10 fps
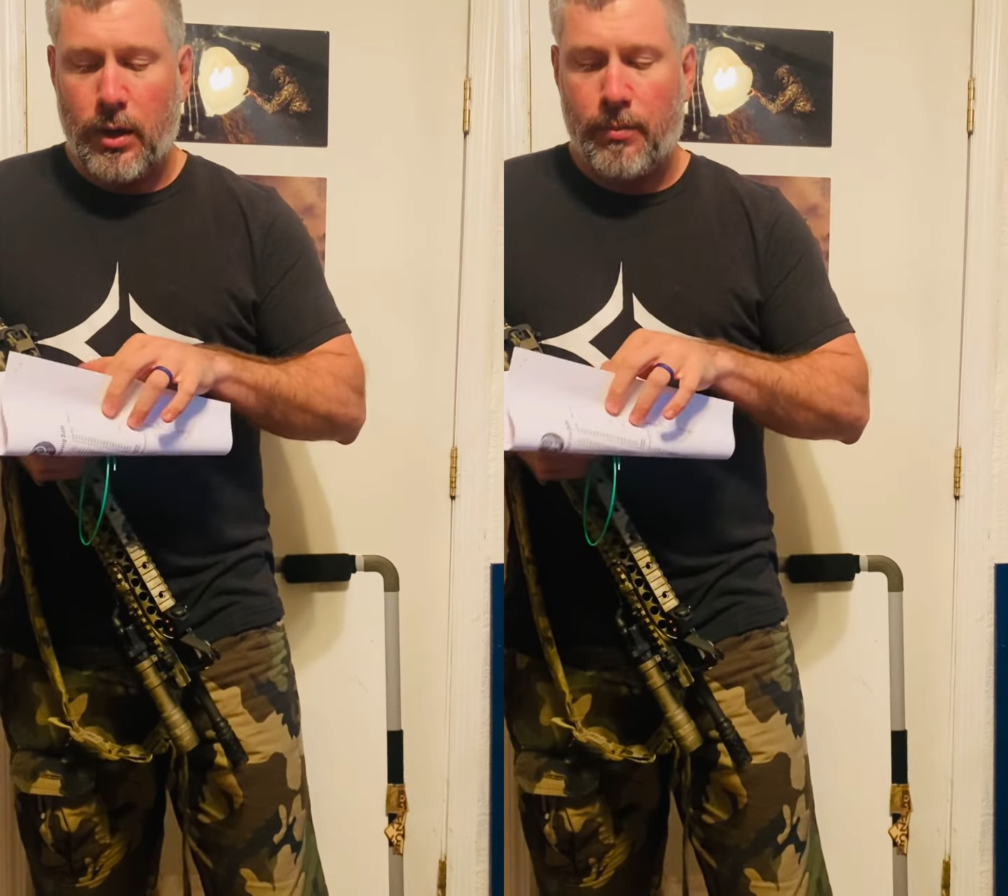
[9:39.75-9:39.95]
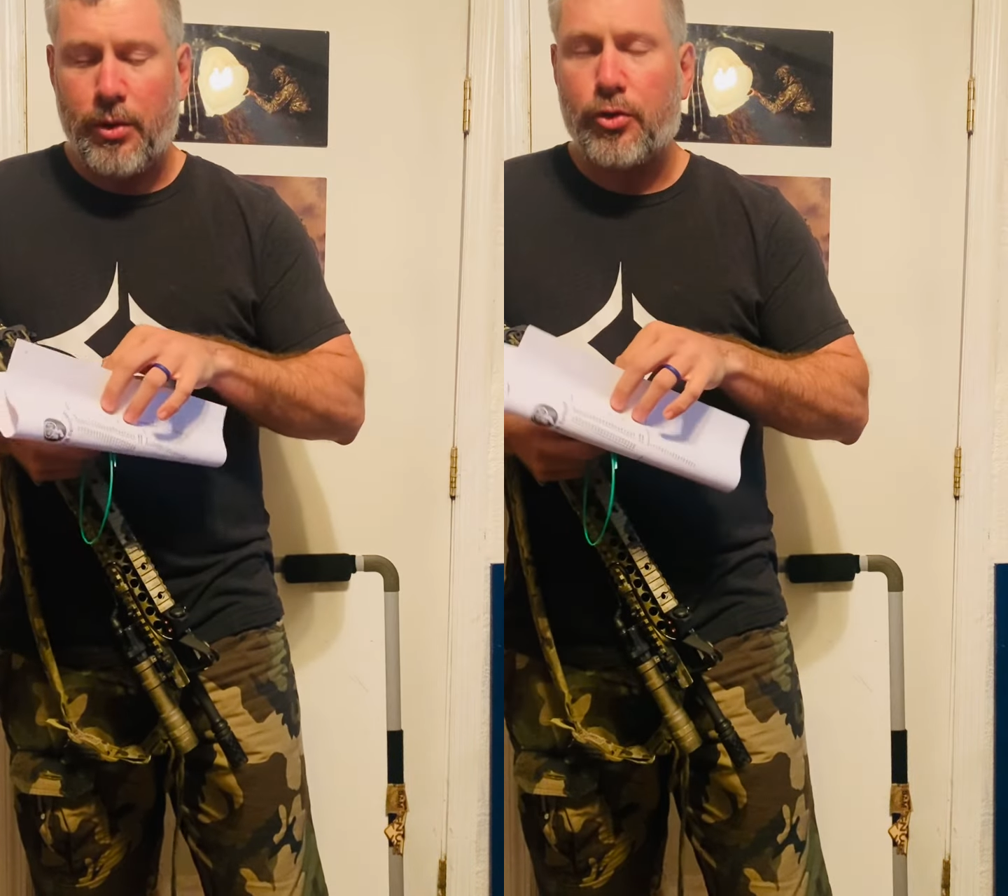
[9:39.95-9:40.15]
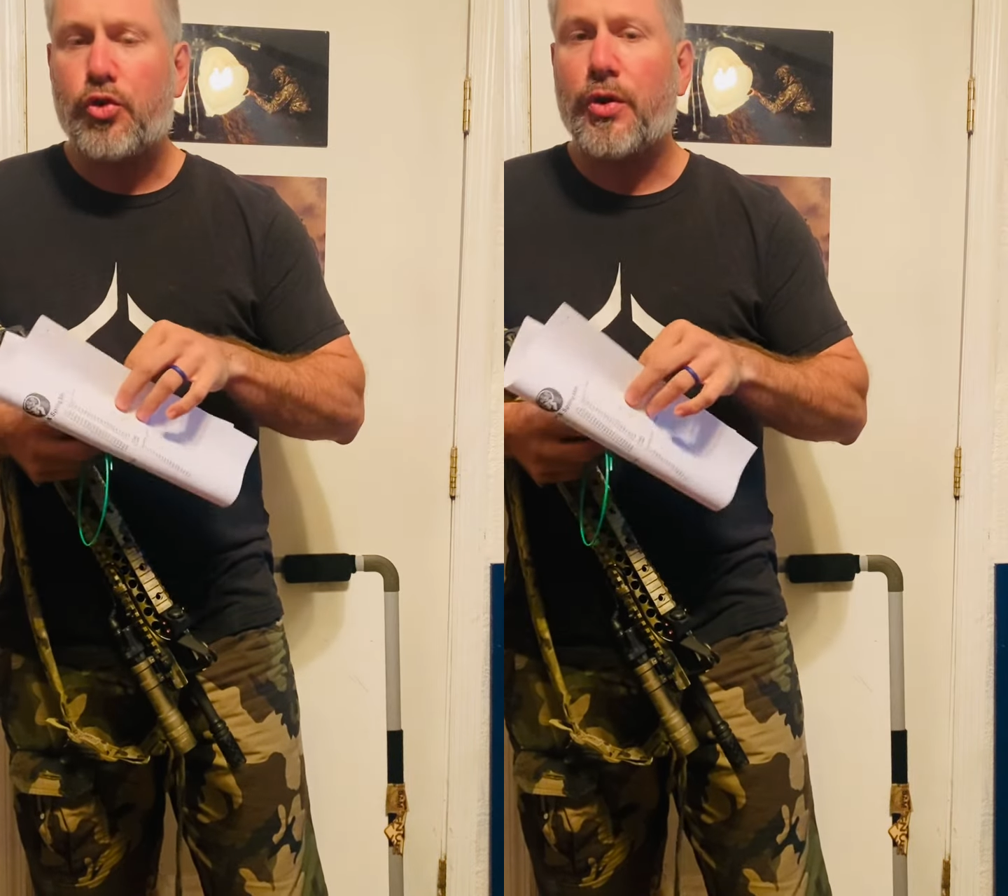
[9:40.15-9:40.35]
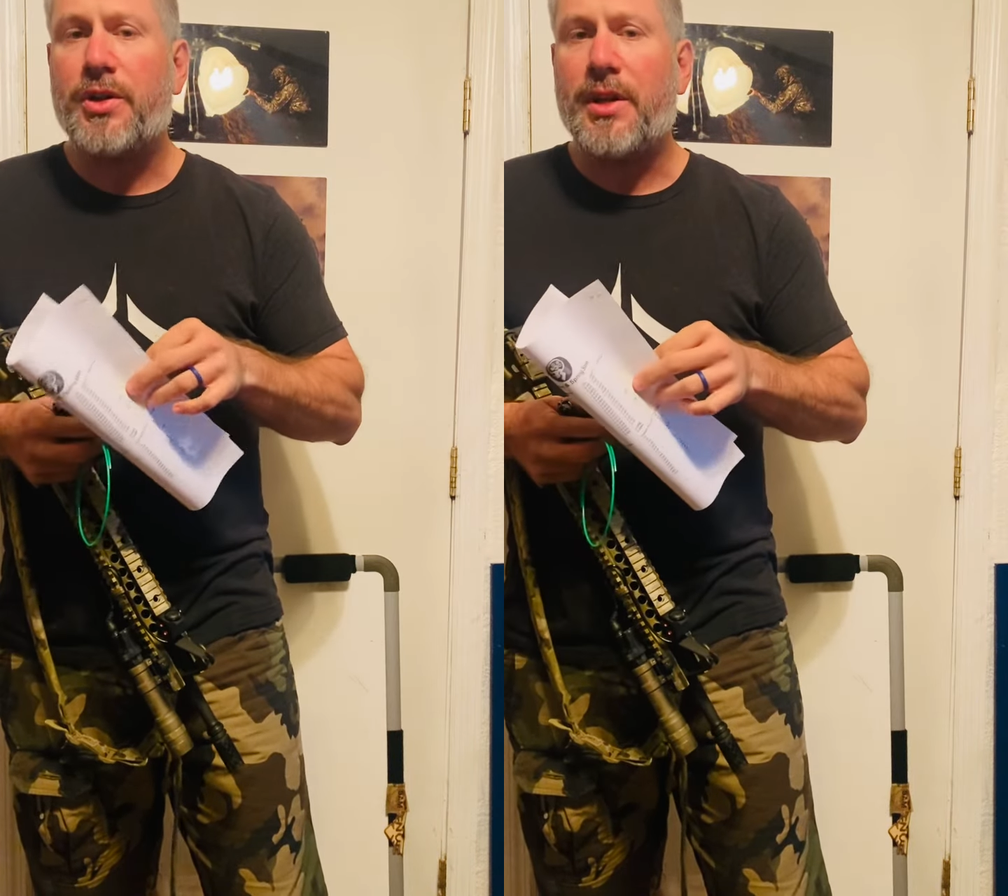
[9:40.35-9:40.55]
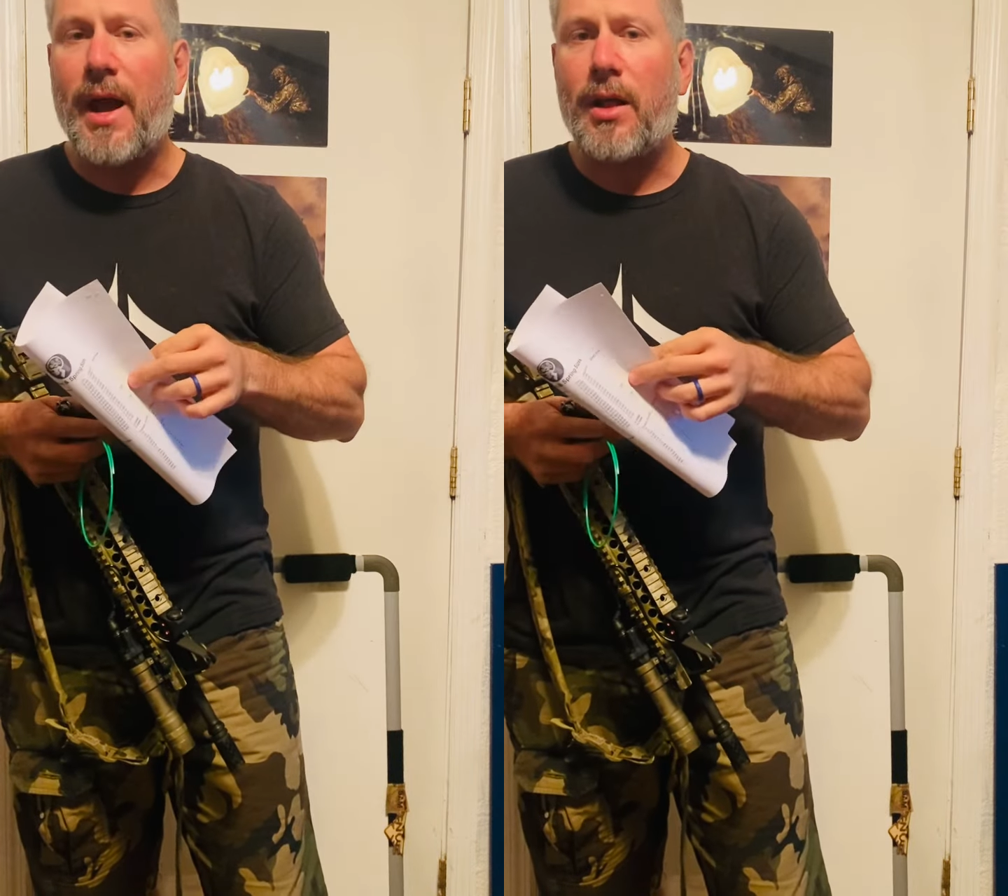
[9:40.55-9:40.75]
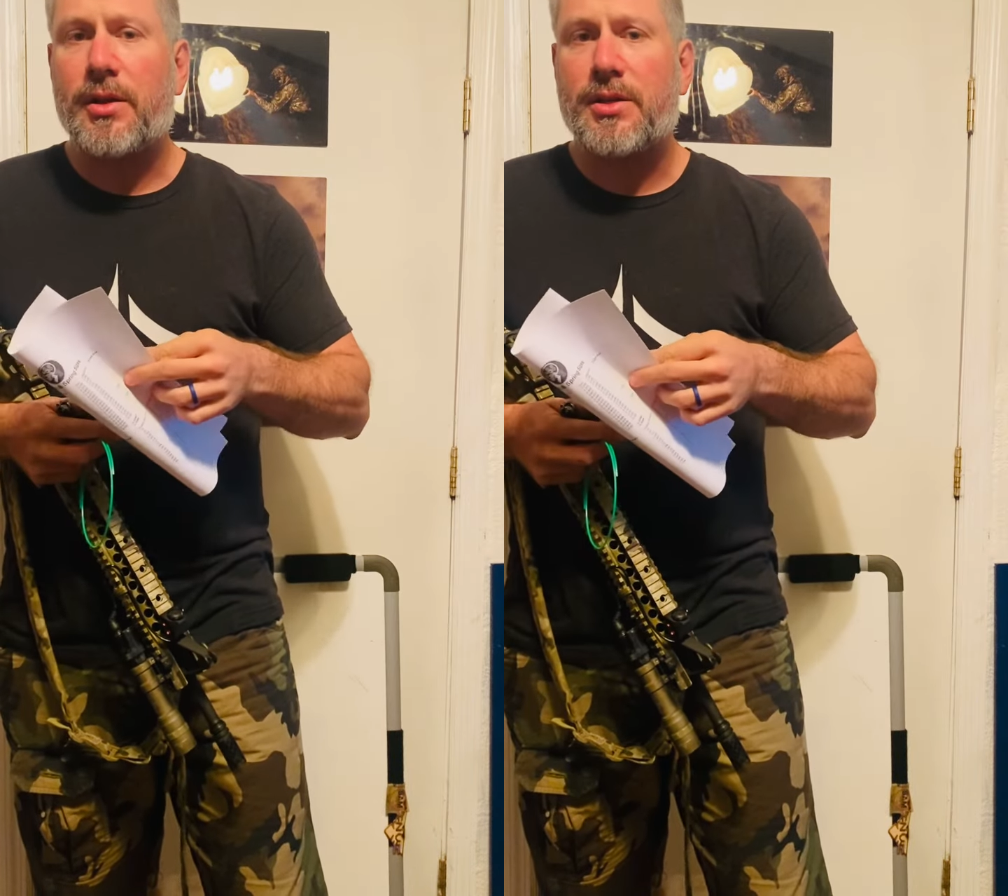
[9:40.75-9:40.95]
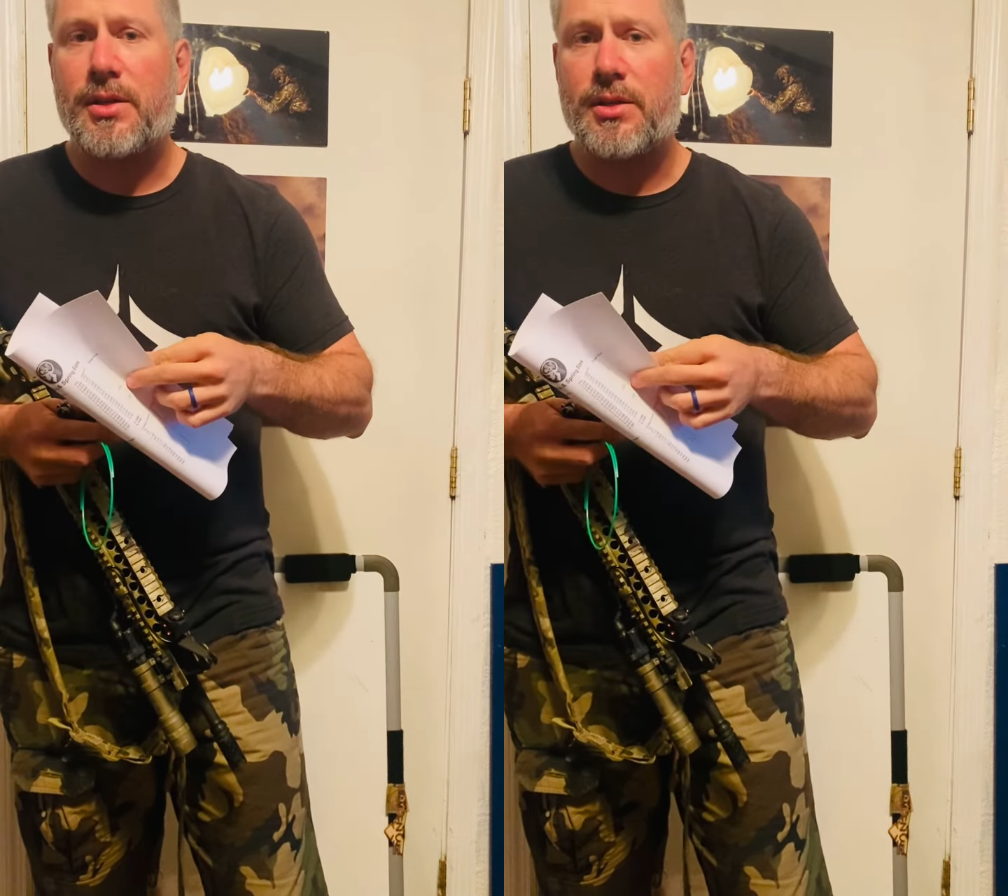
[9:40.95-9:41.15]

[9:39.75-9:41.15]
build trend analysis